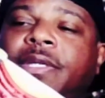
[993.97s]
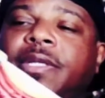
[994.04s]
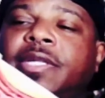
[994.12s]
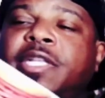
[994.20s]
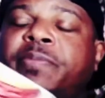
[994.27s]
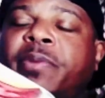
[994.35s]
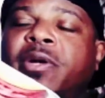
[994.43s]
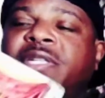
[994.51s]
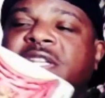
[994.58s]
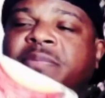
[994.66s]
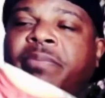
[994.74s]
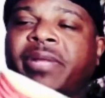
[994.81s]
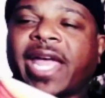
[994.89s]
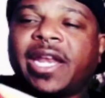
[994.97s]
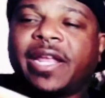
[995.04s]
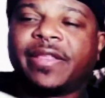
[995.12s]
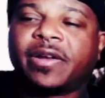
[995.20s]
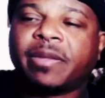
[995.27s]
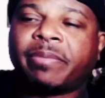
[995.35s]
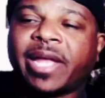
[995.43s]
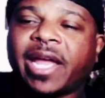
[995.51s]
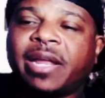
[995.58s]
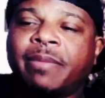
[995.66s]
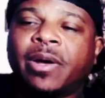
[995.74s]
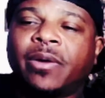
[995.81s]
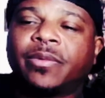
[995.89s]
This person is planning. They're in the
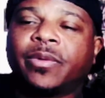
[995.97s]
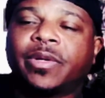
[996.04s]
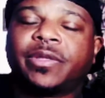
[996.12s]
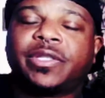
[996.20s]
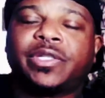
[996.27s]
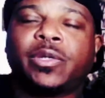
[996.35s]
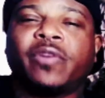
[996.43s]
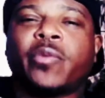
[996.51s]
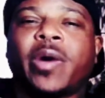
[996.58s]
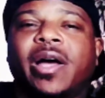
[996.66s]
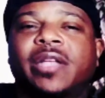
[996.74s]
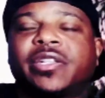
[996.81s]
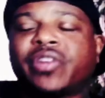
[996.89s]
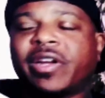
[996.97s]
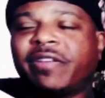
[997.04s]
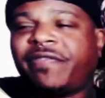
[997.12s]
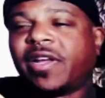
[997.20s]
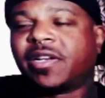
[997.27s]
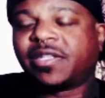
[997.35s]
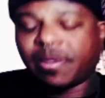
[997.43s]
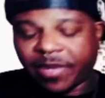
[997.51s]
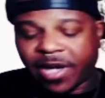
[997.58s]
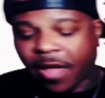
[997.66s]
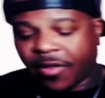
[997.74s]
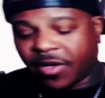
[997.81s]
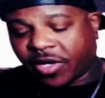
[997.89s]
planning mode. The Two of Wands. They're trying to figure something
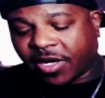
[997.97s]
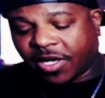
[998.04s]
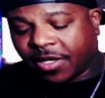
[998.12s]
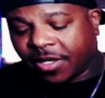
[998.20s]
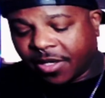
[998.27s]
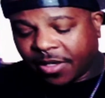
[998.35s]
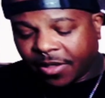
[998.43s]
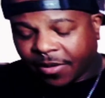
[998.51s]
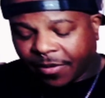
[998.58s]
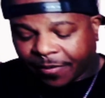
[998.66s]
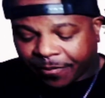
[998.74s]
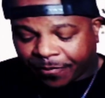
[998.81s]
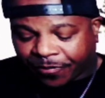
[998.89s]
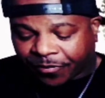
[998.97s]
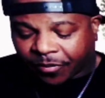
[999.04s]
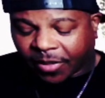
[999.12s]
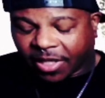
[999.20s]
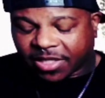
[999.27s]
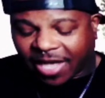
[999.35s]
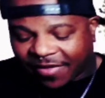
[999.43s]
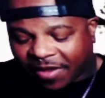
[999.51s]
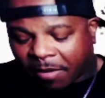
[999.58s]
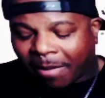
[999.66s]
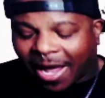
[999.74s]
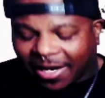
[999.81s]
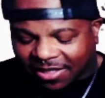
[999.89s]
out. They're trying to... It's like their
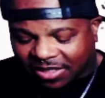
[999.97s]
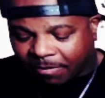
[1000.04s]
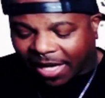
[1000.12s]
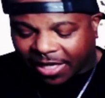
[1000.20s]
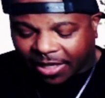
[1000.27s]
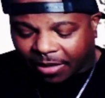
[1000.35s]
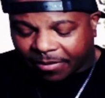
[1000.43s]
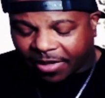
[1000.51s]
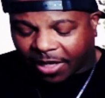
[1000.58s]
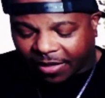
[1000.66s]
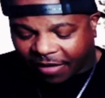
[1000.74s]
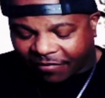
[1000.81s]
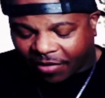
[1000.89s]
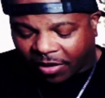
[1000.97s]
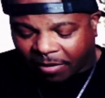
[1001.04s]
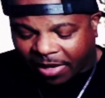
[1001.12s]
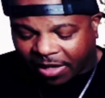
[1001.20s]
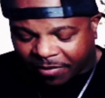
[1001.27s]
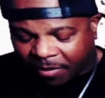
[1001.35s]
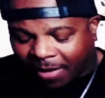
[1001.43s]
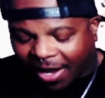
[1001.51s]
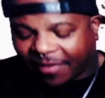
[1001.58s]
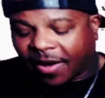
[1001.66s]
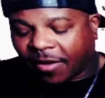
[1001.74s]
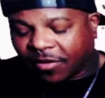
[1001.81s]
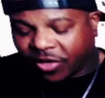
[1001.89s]
mind is made up. They've already made up their mind.
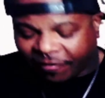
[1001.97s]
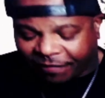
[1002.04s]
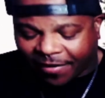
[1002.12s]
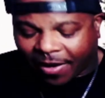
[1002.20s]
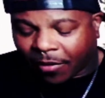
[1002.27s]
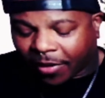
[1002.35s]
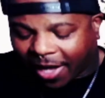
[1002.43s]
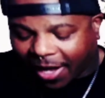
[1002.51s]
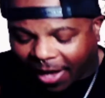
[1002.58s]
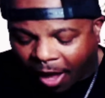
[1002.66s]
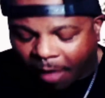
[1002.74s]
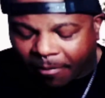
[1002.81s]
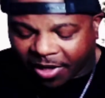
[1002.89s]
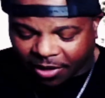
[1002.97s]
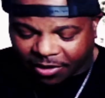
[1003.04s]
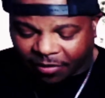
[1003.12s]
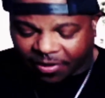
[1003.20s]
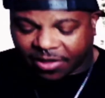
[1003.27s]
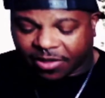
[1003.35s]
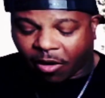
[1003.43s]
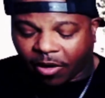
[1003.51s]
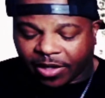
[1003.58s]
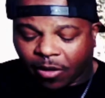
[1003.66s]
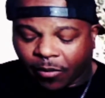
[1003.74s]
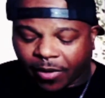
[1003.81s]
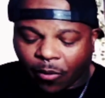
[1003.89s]
They're trying to figure out, okay, how am I going to do this? I already
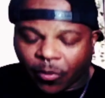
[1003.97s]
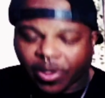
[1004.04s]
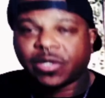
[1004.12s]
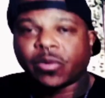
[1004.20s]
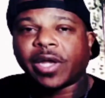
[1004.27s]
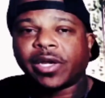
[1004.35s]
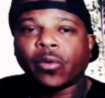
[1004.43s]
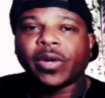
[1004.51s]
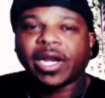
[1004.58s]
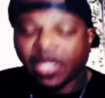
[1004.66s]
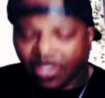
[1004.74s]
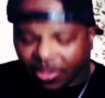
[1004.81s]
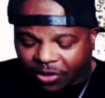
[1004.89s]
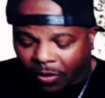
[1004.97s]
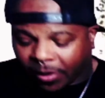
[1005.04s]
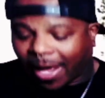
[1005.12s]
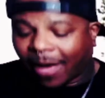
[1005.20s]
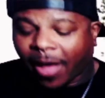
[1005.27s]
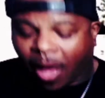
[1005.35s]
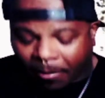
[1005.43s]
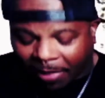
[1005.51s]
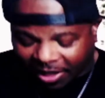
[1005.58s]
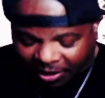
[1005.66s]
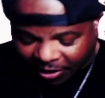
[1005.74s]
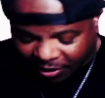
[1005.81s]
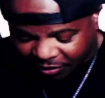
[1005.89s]
know what I want to do. I know what I need to do. Now, how am I
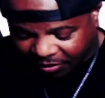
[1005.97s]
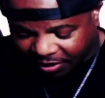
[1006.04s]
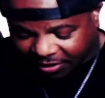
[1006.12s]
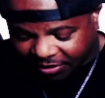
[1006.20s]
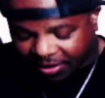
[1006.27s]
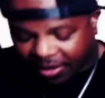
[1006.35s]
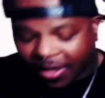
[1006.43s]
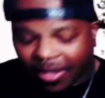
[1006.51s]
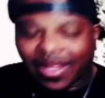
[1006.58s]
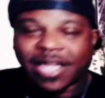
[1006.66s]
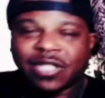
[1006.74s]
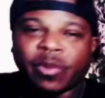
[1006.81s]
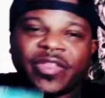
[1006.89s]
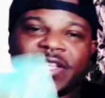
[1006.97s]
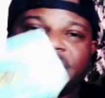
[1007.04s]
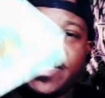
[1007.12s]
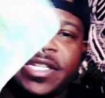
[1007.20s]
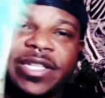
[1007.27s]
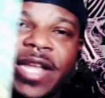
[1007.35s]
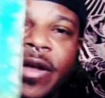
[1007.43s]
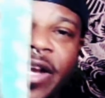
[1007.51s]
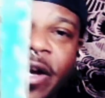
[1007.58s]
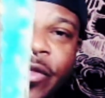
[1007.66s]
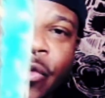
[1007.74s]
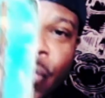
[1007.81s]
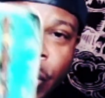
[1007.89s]
going to do this? That's what this is down here
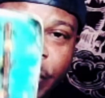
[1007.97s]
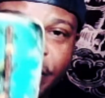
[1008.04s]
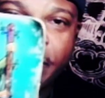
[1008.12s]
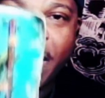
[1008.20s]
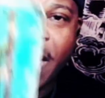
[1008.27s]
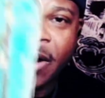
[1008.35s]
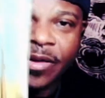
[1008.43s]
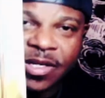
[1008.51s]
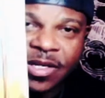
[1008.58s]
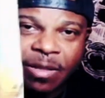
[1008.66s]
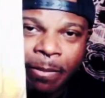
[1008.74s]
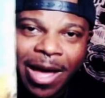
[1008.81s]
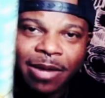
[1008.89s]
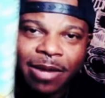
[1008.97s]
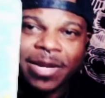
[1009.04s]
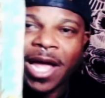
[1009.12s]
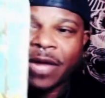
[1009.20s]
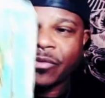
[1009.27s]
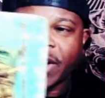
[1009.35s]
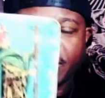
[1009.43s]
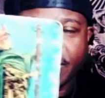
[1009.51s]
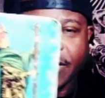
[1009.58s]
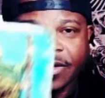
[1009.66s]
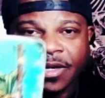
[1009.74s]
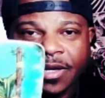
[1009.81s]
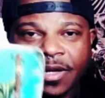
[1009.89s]
in the root of the matter. This is the bottom line right here.
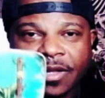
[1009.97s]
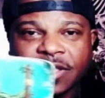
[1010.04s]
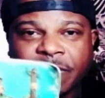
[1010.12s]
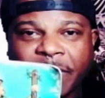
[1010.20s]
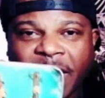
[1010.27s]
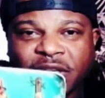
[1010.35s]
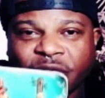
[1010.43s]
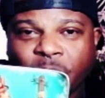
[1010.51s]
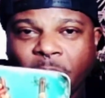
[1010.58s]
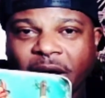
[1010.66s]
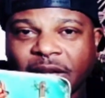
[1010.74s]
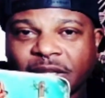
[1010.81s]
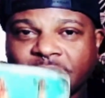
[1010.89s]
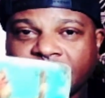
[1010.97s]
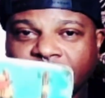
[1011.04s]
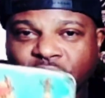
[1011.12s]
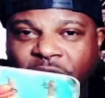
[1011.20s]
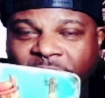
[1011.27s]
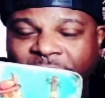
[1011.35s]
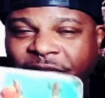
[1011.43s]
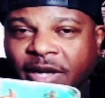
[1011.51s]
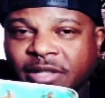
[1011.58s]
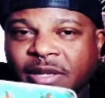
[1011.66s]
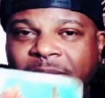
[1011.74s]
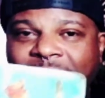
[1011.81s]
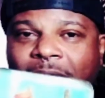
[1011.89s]
This Page of Wands, trying to figure
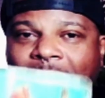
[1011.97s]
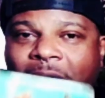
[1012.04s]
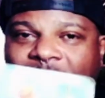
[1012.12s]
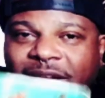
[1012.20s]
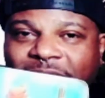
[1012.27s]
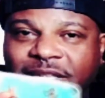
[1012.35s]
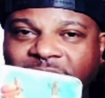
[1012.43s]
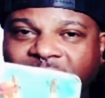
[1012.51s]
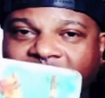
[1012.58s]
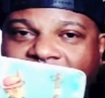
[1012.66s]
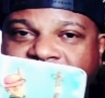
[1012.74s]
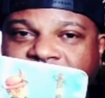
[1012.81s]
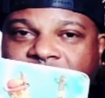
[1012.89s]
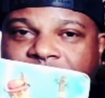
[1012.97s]
something out. How can I take action?